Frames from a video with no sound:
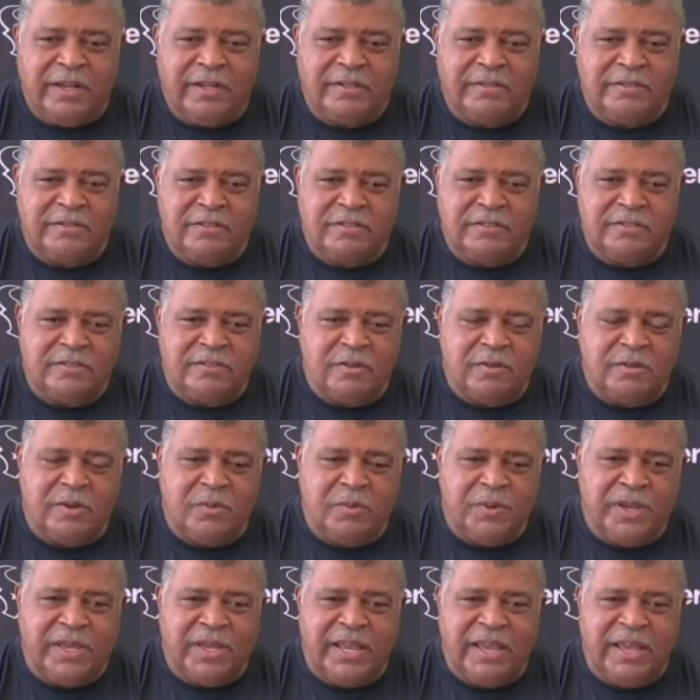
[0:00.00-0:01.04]
so that
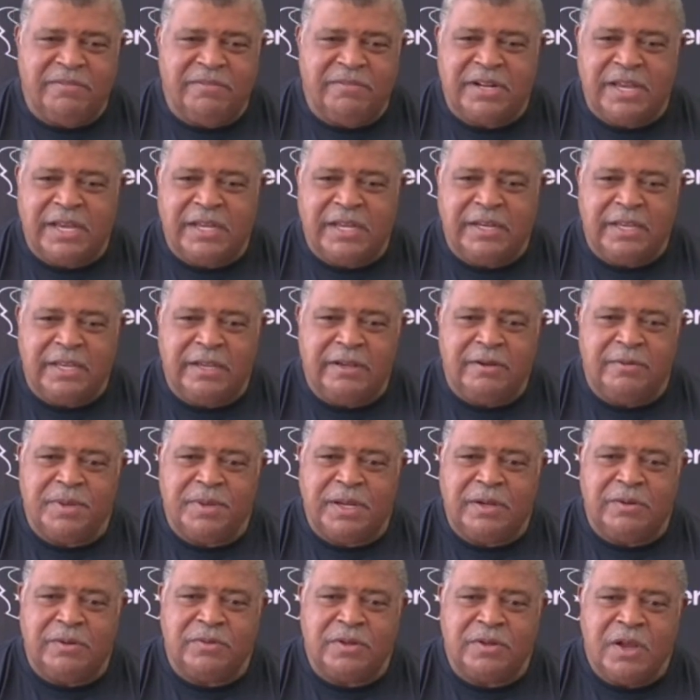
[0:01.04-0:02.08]
we can have an idea
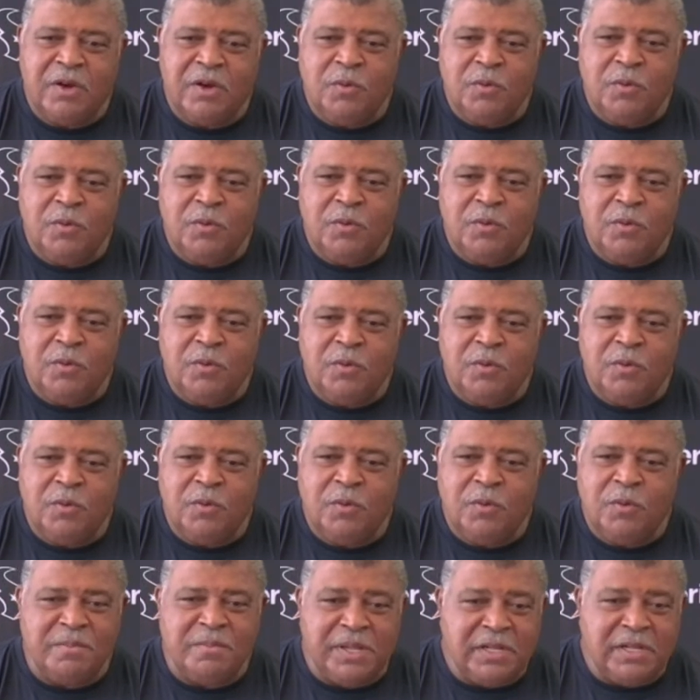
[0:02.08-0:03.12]
about what his
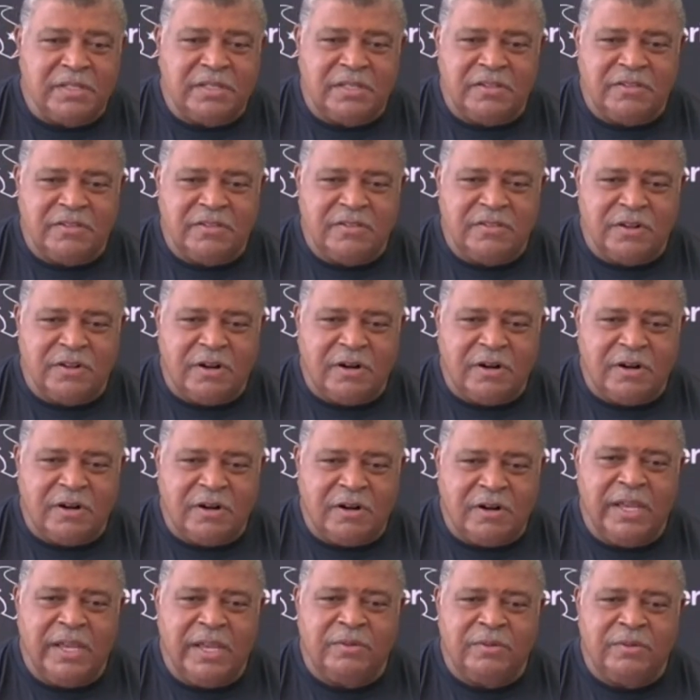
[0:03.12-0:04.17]
abilities are
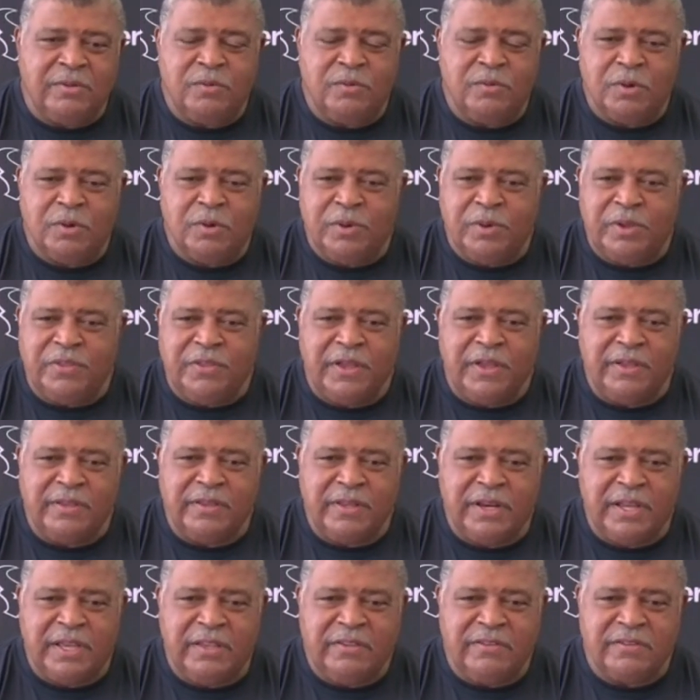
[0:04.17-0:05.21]
and what we think
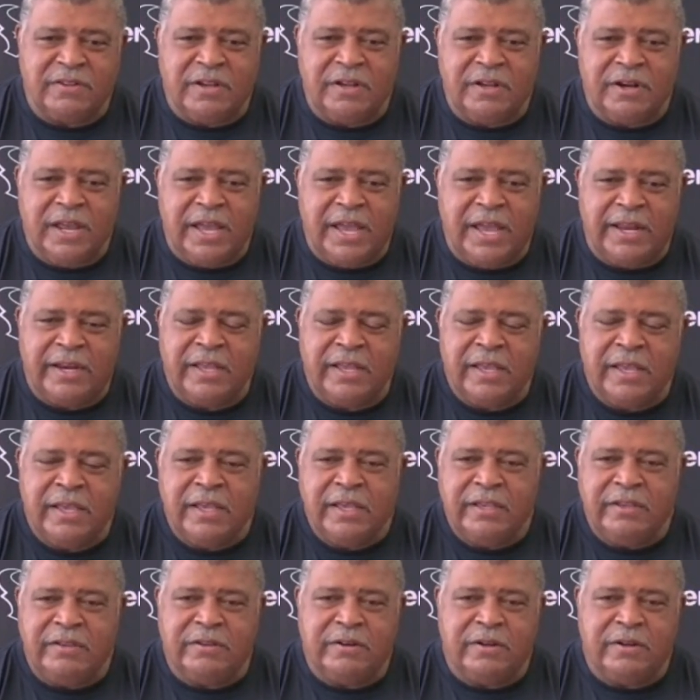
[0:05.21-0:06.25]
that he's good at.
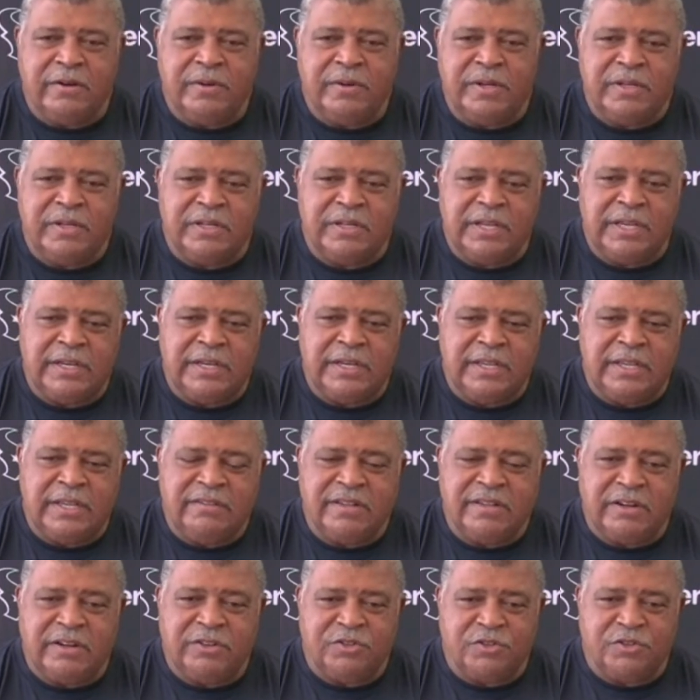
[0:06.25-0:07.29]
You know, and and he's
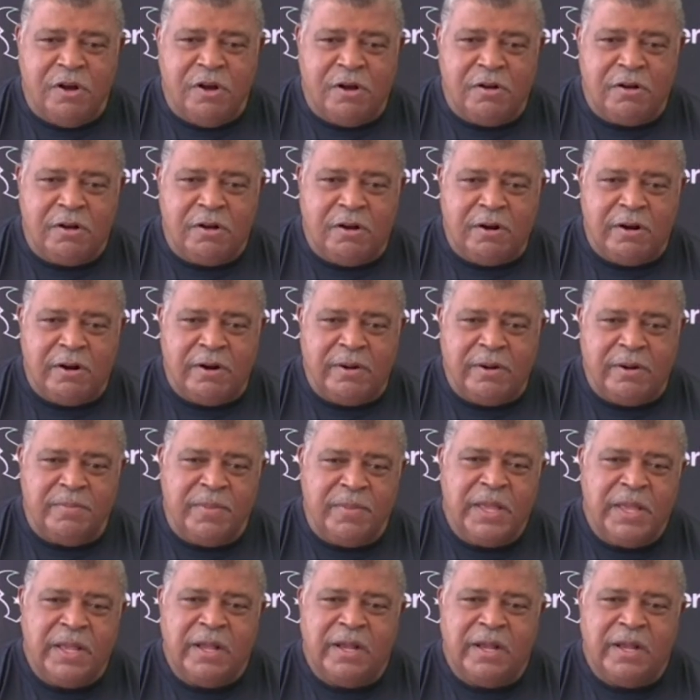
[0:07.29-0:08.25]
got a strong arm